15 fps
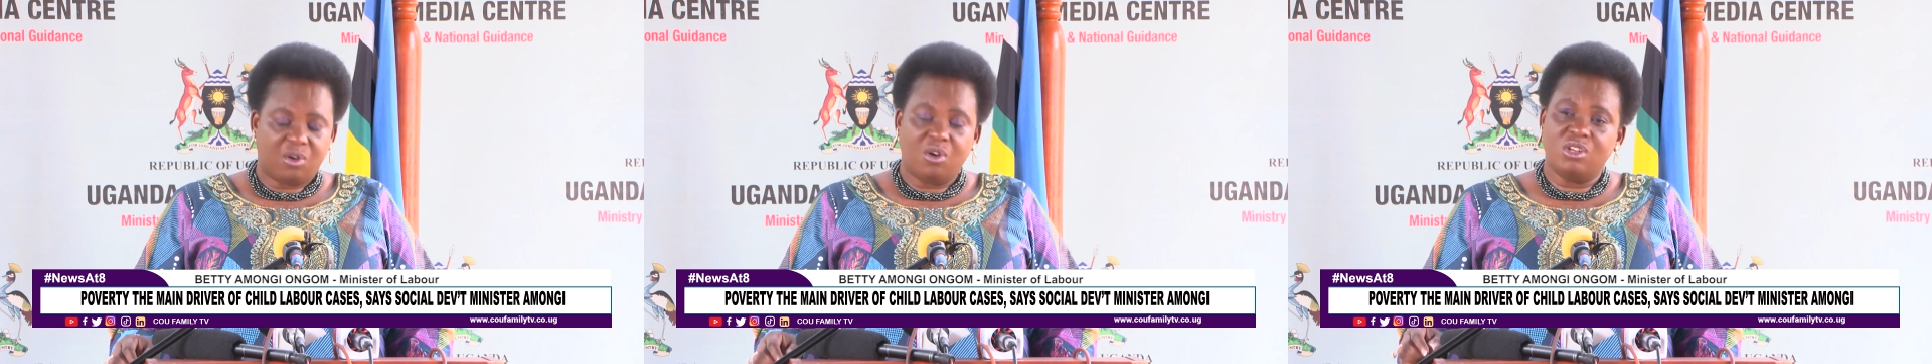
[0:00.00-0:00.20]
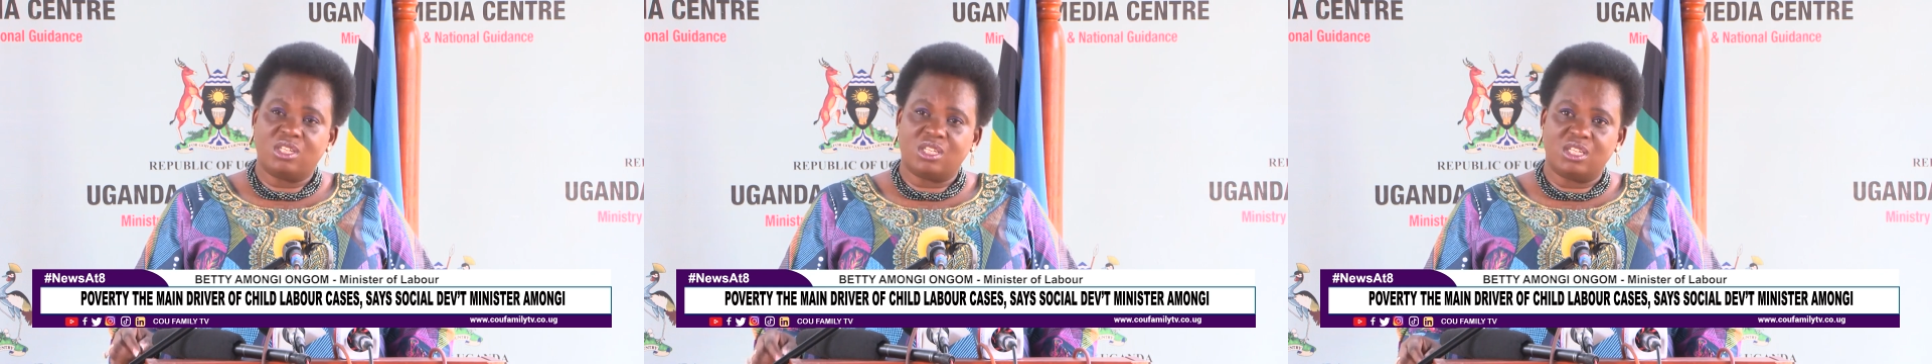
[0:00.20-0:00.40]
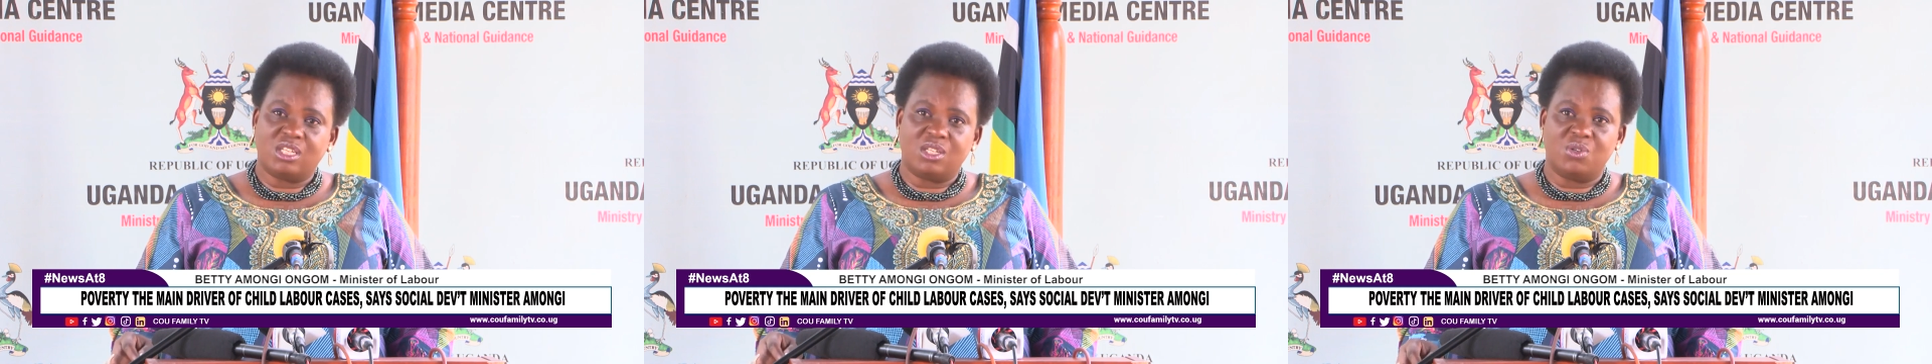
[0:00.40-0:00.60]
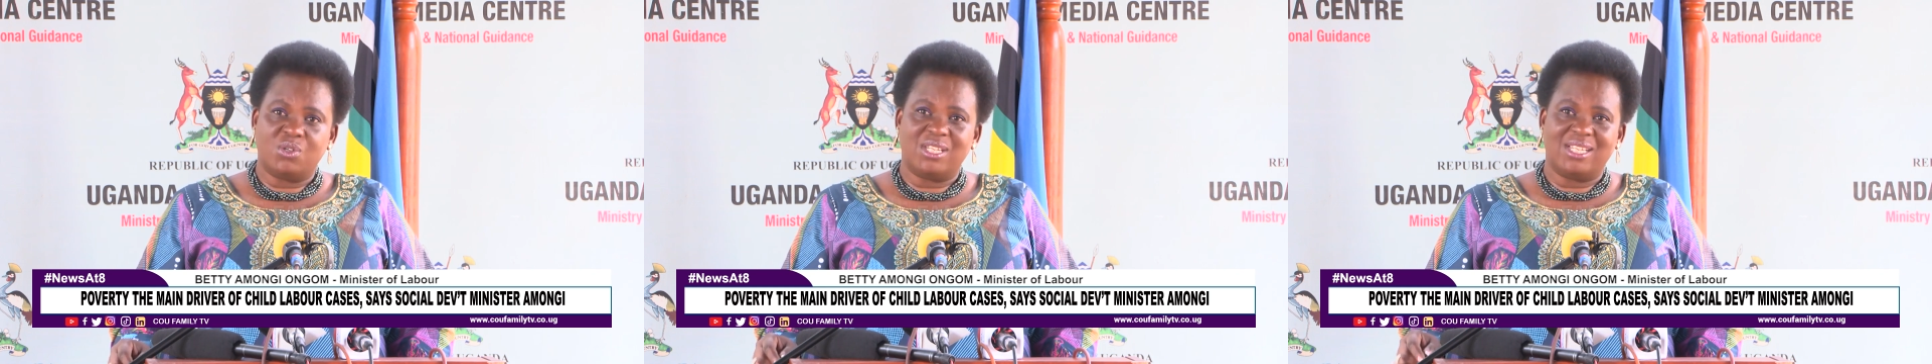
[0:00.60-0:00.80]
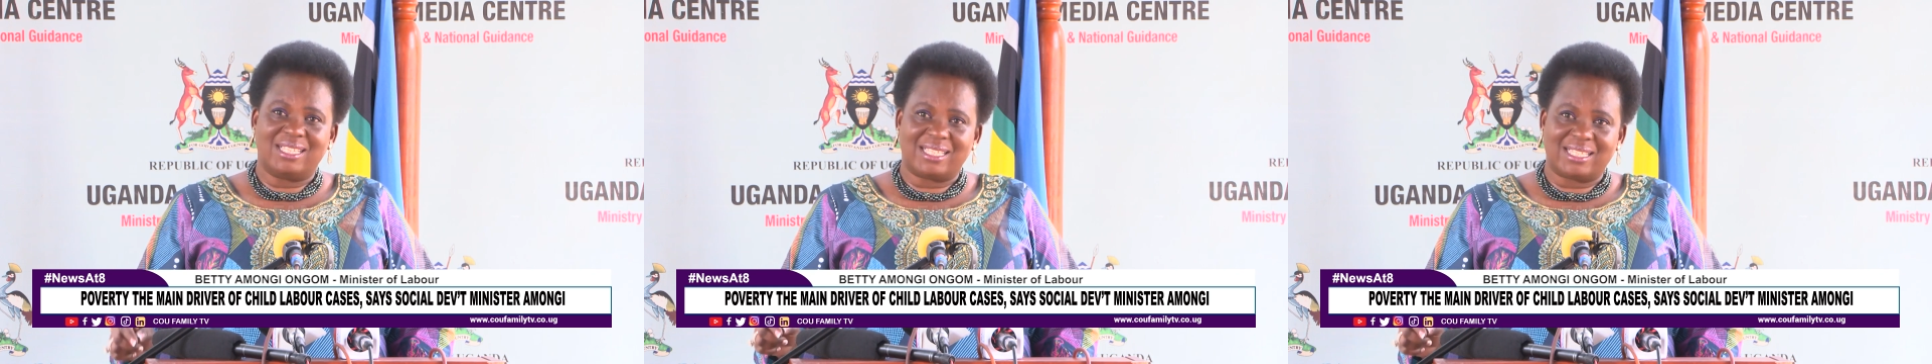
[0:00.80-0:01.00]

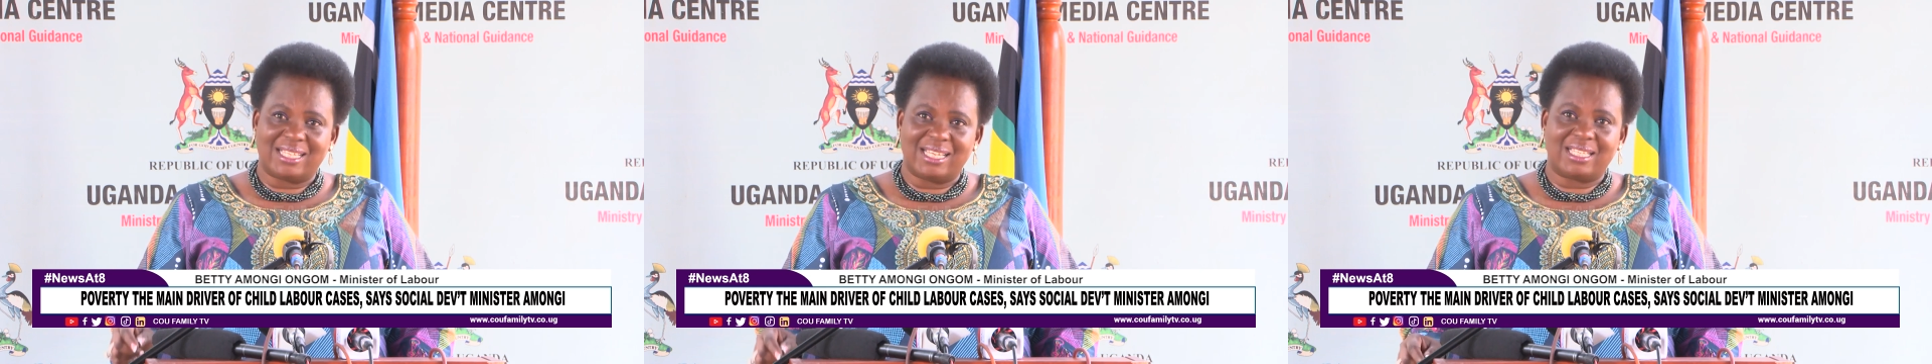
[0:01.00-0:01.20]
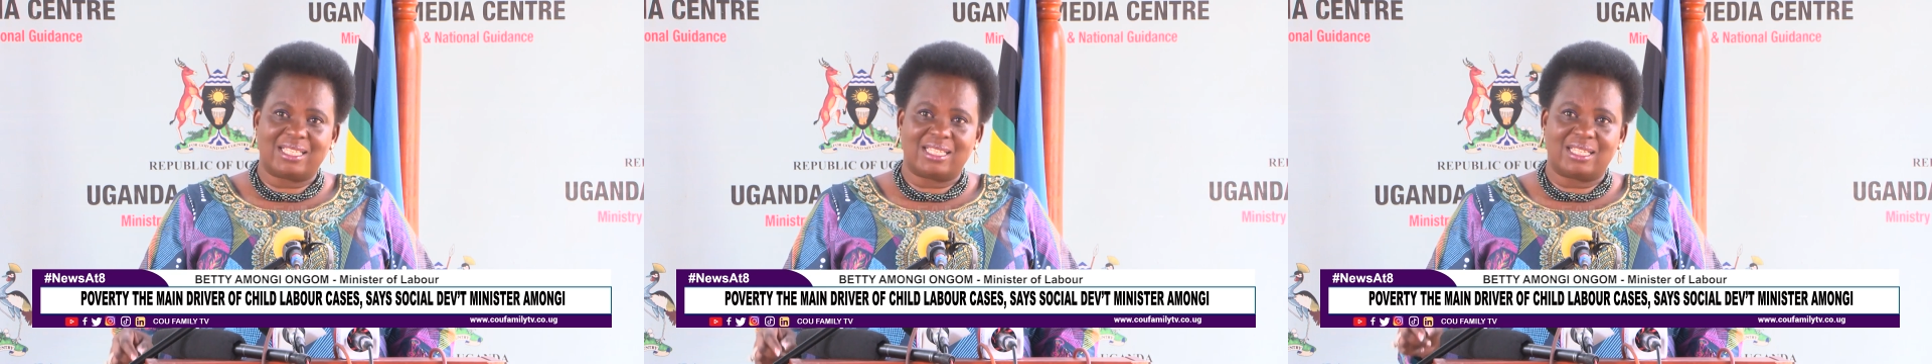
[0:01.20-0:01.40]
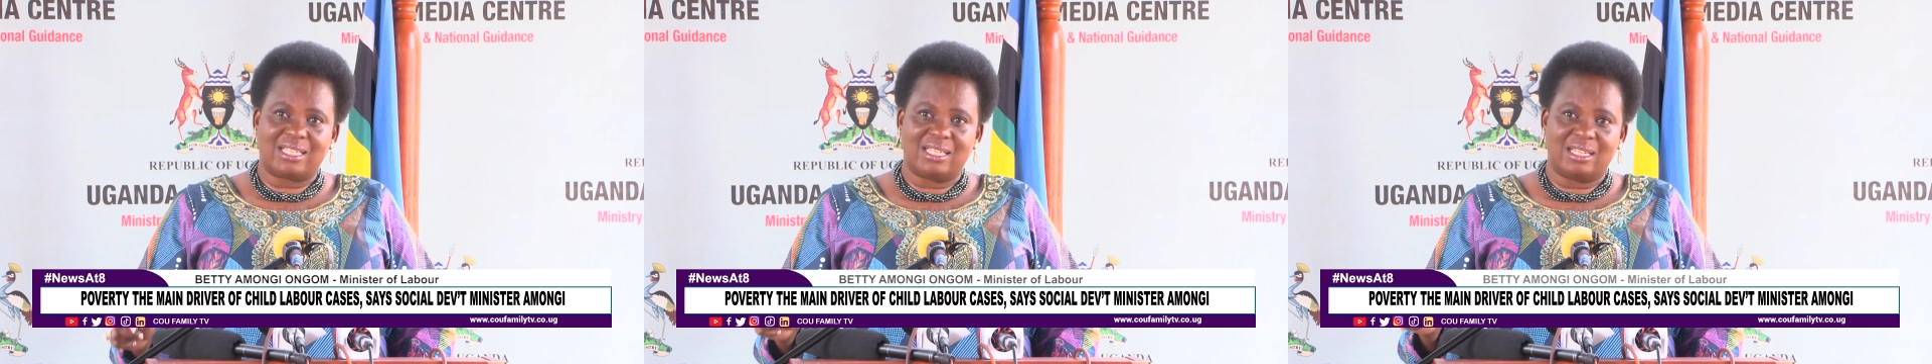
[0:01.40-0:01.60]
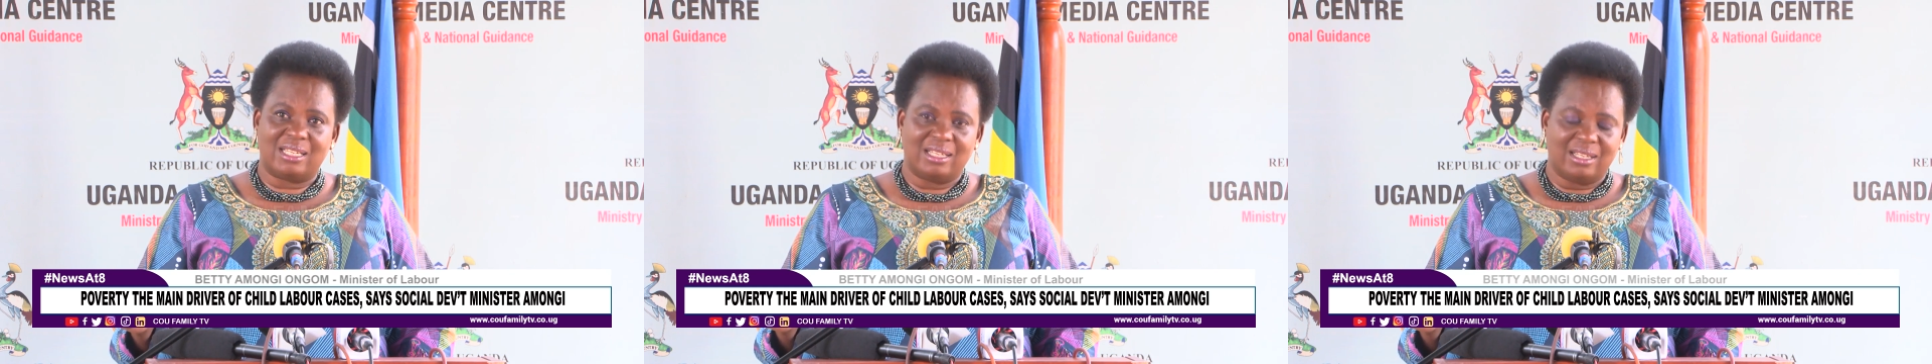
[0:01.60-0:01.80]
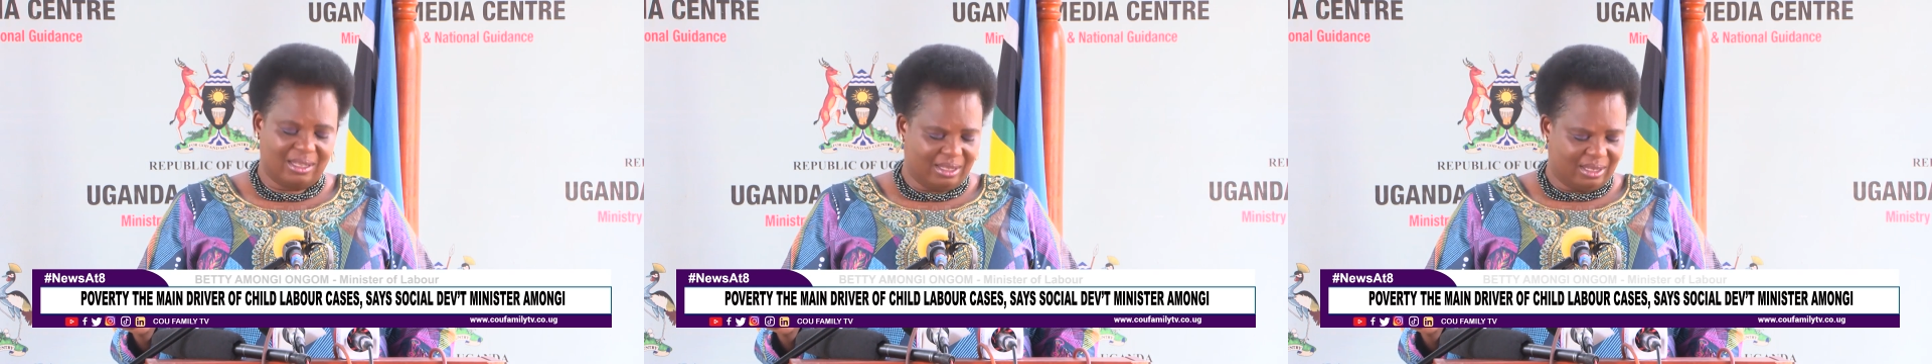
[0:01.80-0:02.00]
constituting 67%